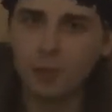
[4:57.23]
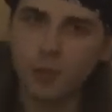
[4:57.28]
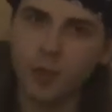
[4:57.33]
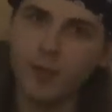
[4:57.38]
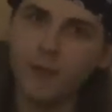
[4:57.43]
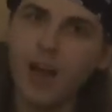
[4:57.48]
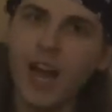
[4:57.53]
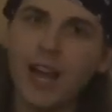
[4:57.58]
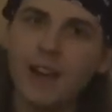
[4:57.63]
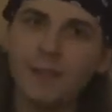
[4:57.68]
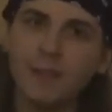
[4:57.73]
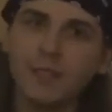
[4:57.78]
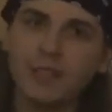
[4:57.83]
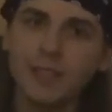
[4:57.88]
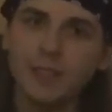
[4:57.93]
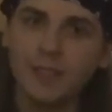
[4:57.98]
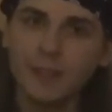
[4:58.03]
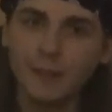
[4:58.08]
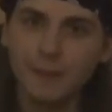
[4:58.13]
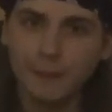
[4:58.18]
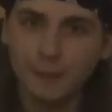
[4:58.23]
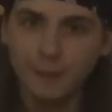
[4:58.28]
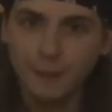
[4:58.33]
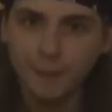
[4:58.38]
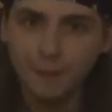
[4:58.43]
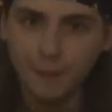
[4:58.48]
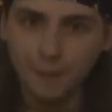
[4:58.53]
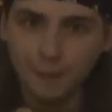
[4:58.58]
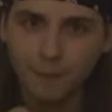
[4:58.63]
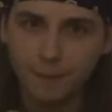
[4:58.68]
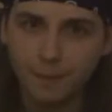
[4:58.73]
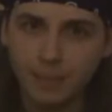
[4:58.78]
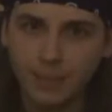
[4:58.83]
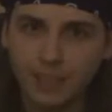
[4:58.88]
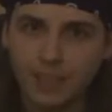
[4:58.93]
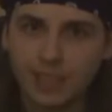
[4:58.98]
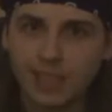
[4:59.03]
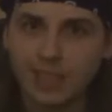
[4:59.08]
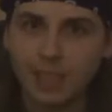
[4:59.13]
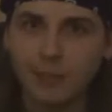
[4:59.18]
revived
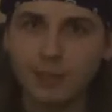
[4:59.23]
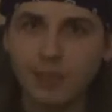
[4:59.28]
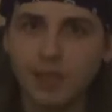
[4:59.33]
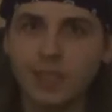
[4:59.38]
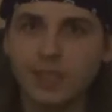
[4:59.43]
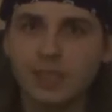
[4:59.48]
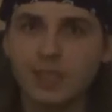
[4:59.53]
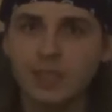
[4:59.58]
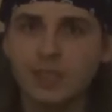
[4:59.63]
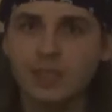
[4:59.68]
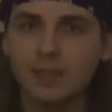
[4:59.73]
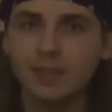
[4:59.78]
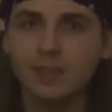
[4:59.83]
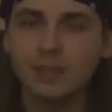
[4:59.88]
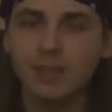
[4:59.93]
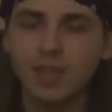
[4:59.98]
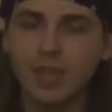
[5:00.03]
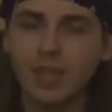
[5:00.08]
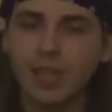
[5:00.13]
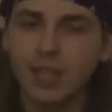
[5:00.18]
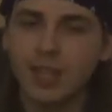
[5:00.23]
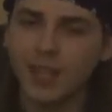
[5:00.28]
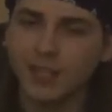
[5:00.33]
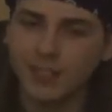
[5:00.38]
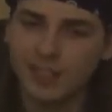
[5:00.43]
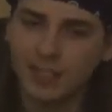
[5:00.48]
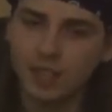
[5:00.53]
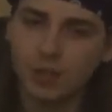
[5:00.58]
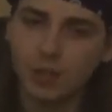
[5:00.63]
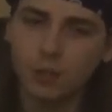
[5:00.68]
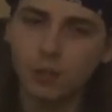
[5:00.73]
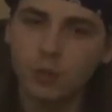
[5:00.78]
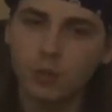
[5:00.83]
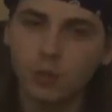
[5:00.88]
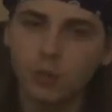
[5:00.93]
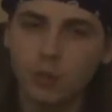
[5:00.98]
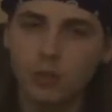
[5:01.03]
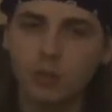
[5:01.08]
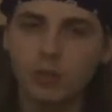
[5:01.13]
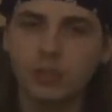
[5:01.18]
physically, but his soul
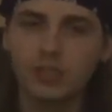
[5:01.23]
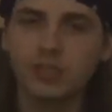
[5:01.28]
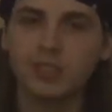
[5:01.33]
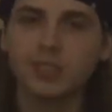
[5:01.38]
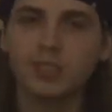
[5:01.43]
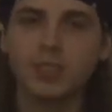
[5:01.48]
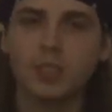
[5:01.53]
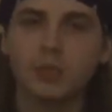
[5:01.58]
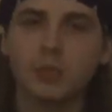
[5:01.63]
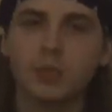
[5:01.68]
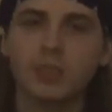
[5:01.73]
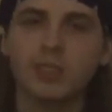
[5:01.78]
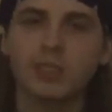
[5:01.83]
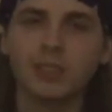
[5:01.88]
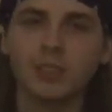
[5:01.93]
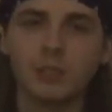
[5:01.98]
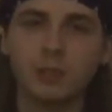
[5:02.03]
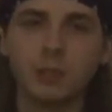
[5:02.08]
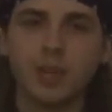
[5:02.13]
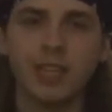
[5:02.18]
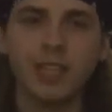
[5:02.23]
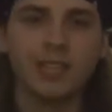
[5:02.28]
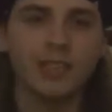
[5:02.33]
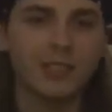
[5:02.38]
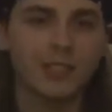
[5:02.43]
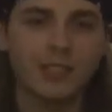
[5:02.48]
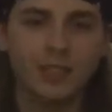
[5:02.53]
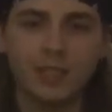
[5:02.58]
still wasn't quite